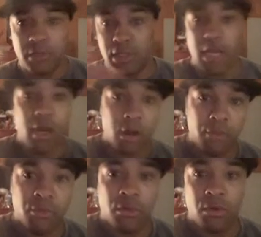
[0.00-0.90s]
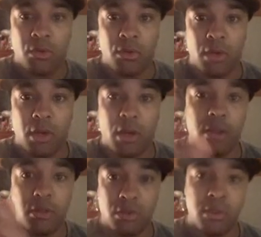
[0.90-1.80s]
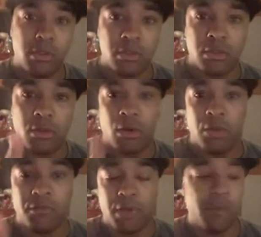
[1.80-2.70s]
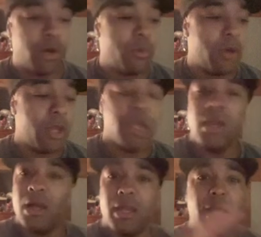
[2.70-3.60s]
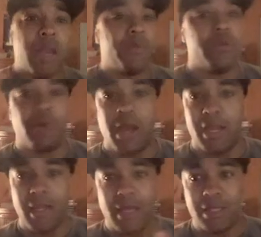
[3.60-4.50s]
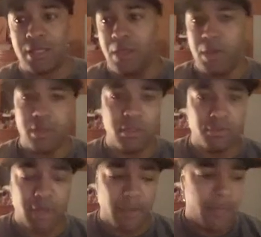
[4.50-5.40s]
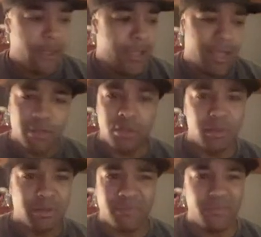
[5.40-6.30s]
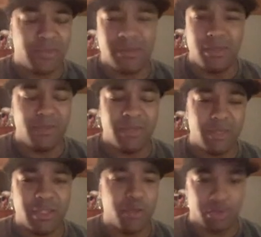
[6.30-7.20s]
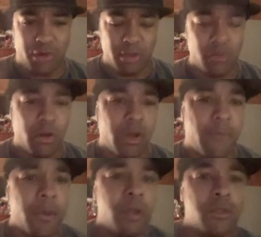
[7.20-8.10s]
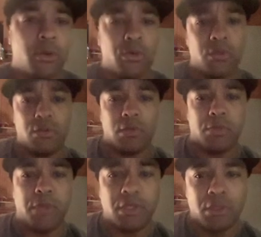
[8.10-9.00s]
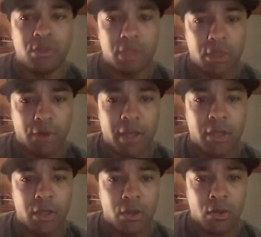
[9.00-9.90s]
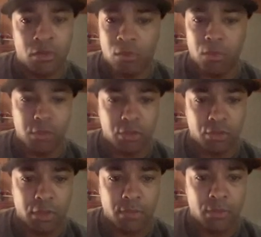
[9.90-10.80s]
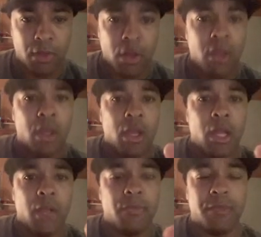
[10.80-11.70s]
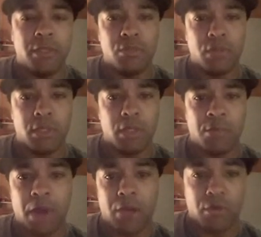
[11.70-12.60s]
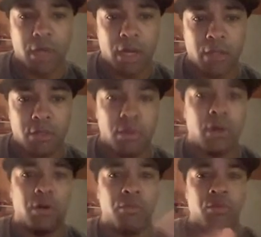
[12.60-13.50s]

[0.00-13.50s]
Shout out for your induction to the Hall of Fame, by the way. A lot of people had a lot to say about this fight. And this was crazy, okay? So the picture you see right here on the screen, this was a microcosm of